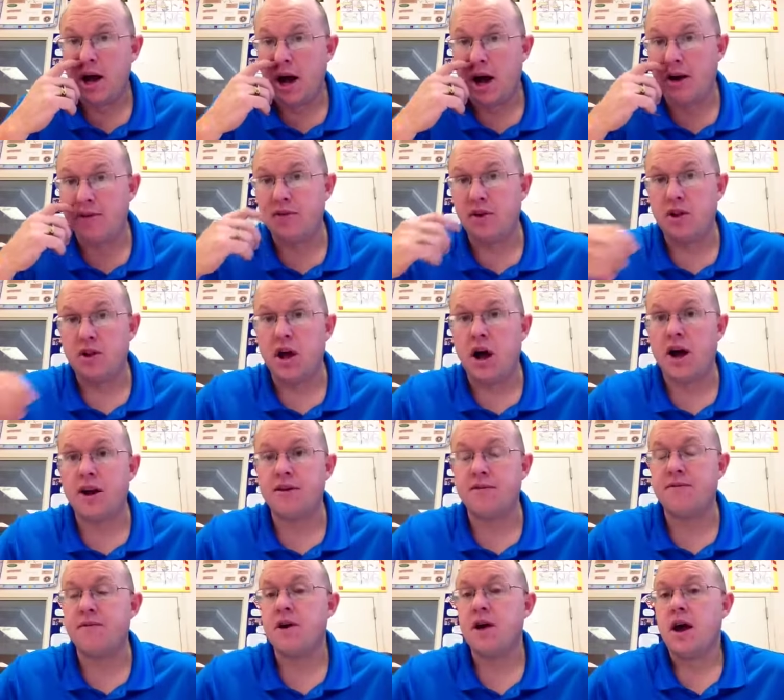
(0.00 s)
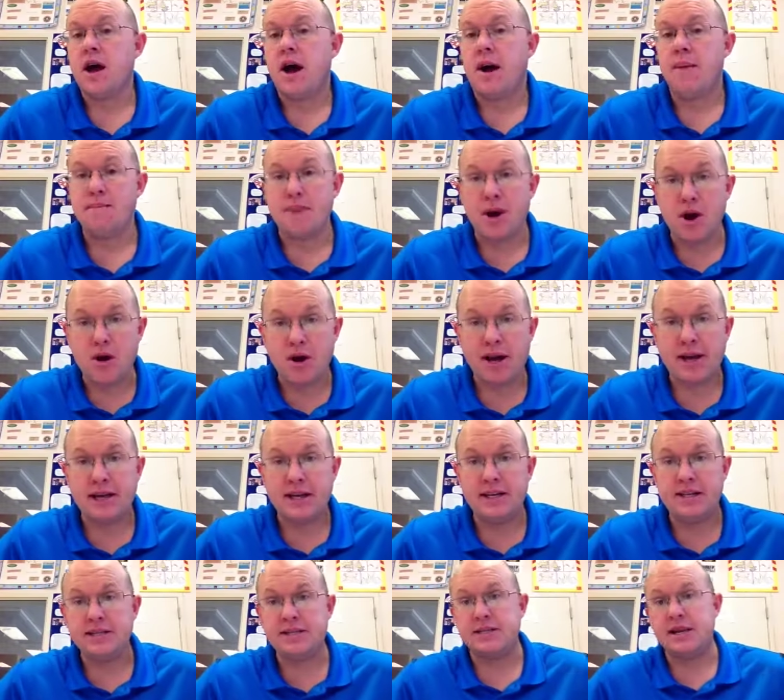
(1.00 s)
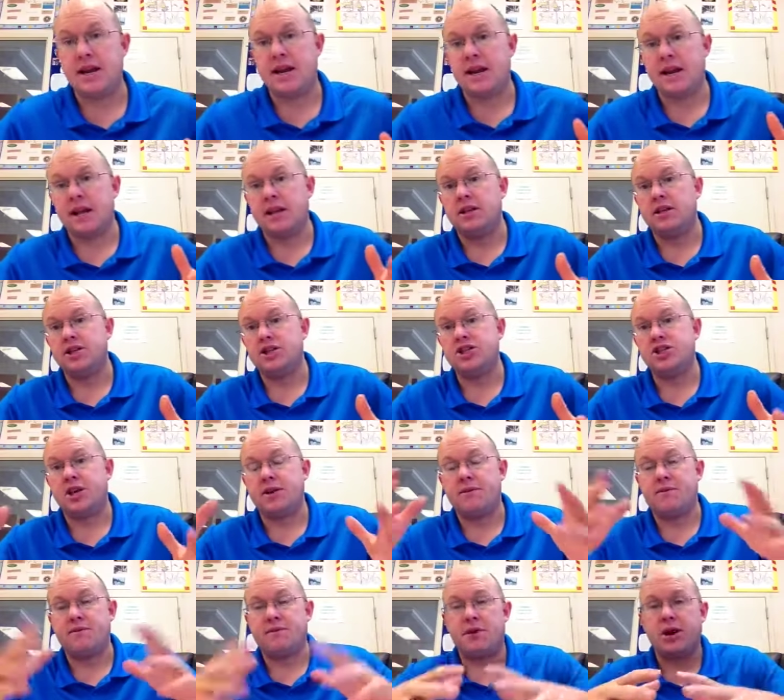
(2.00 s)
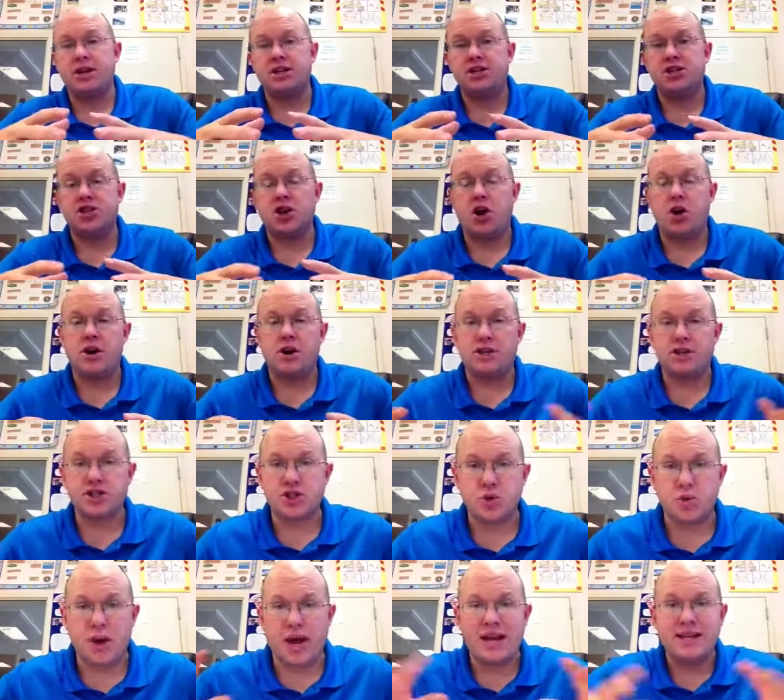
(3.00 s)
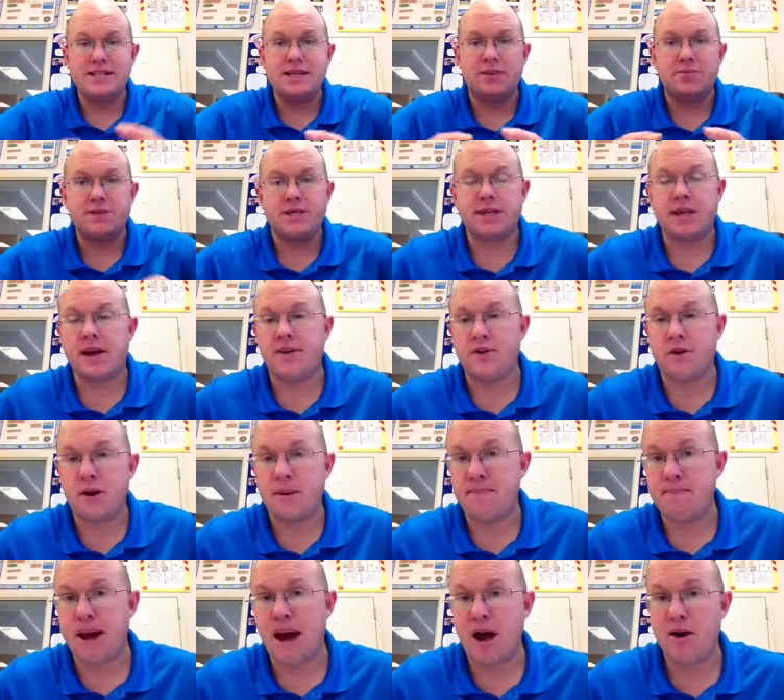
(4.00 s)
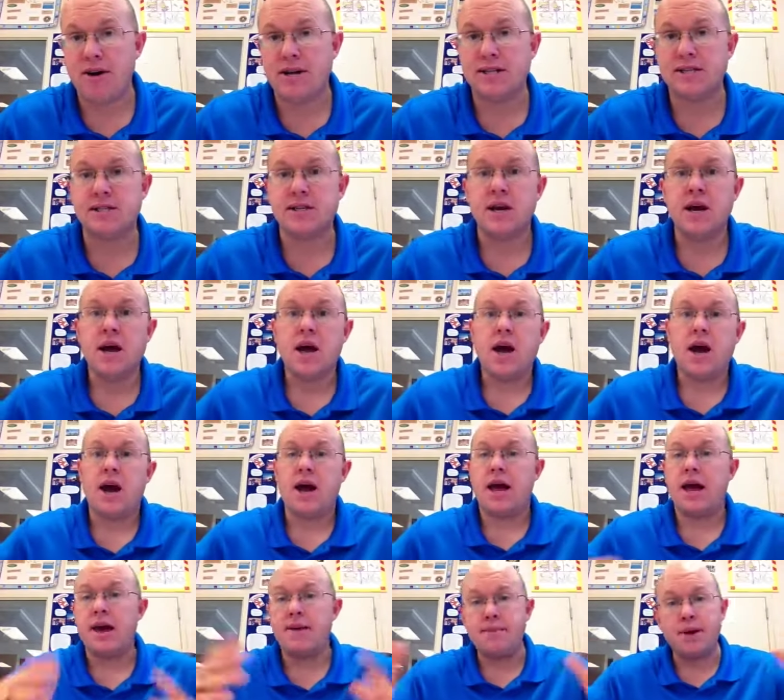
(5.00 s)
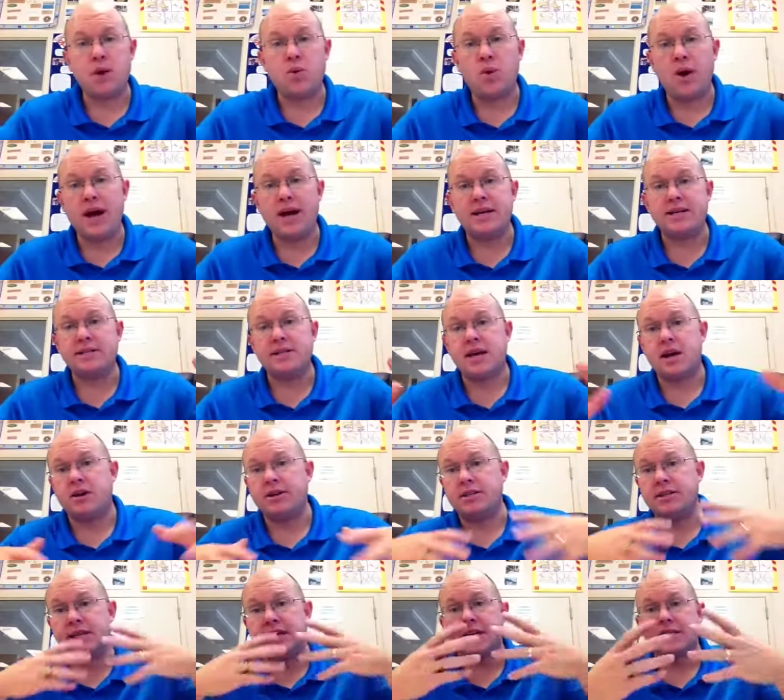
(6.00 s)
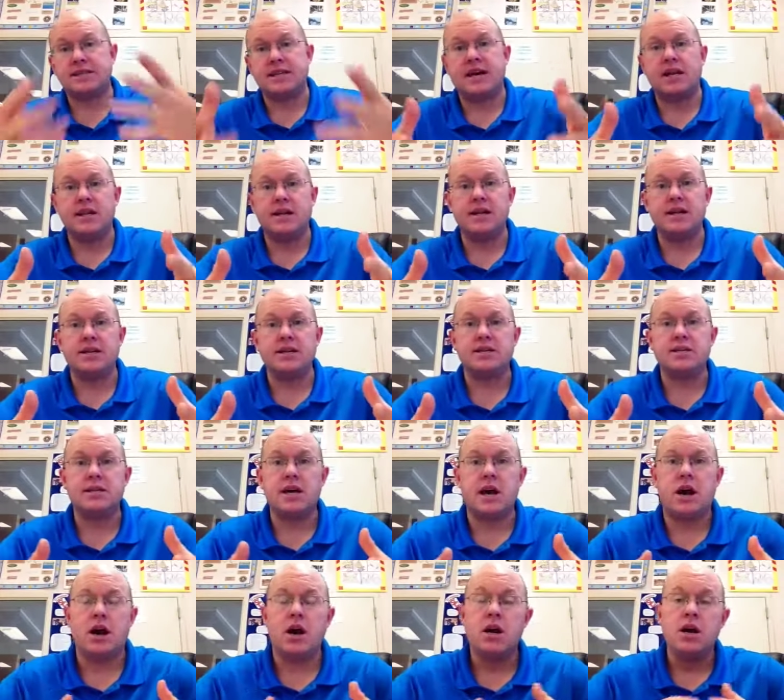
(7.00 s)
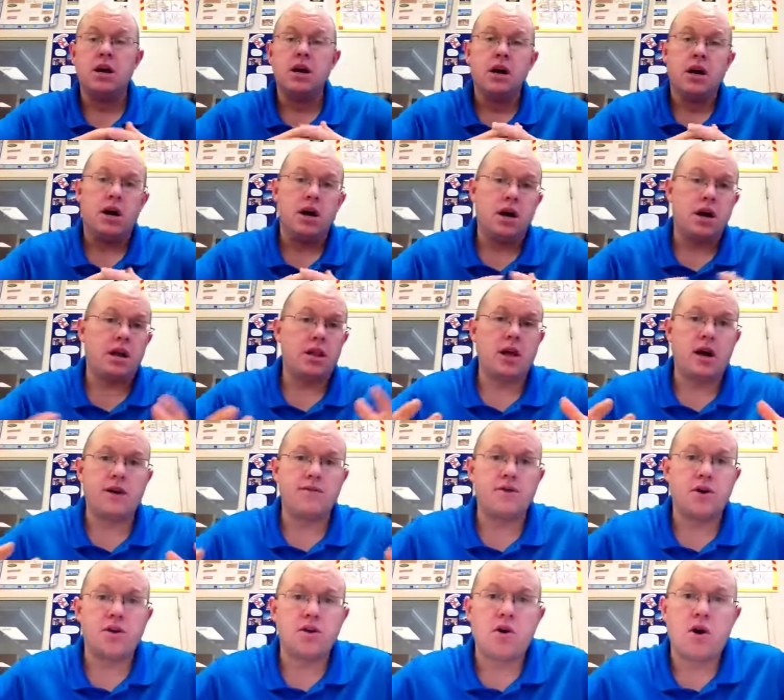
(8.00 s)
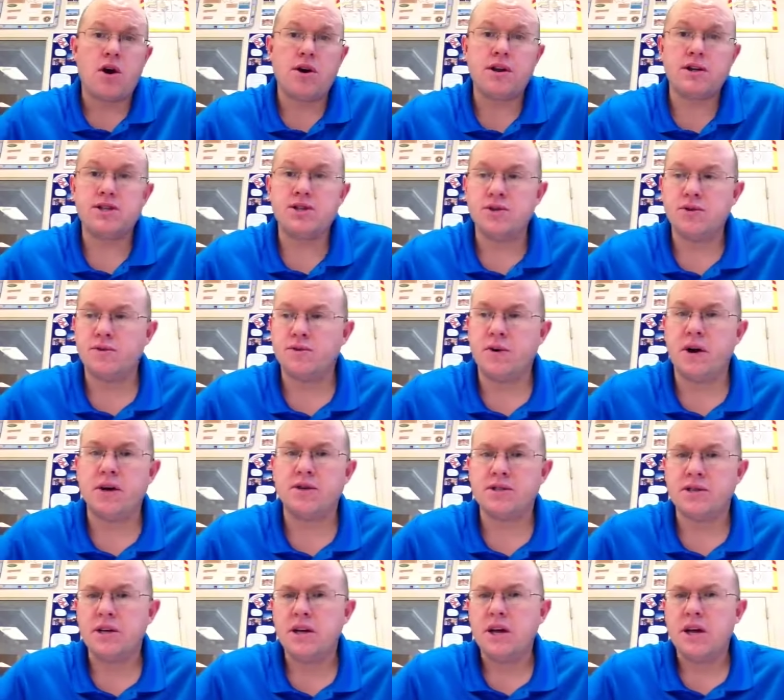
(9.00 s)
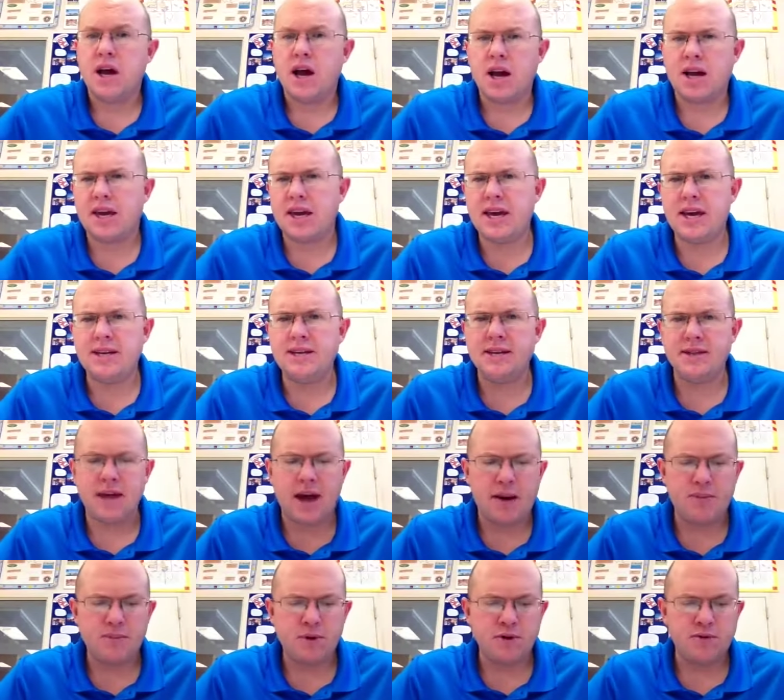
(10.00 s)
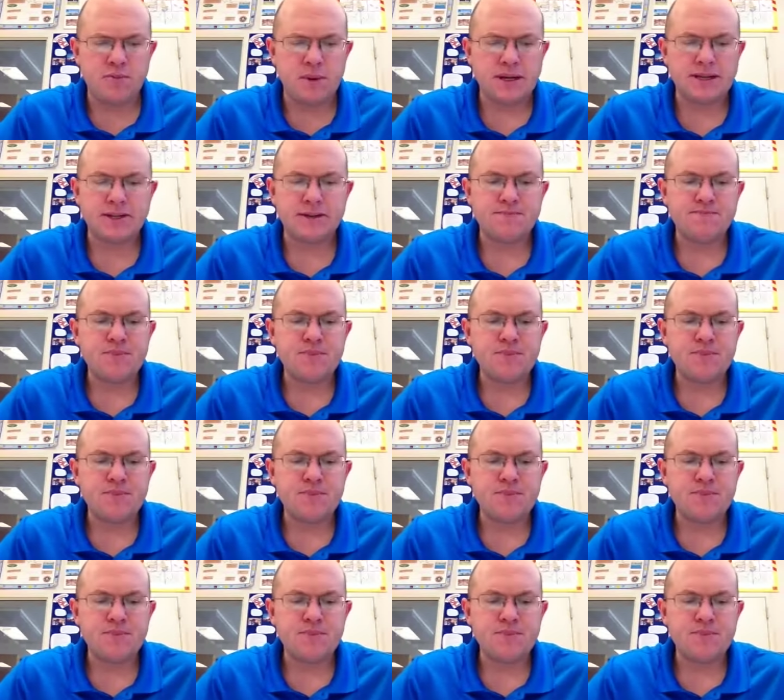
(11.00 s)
of a lot of Americans and English and French artists who end up together in Paris. Uh, Hemingway is there, T.S. Eliot is there, uh, a lot of other artists who felt akin to that movement.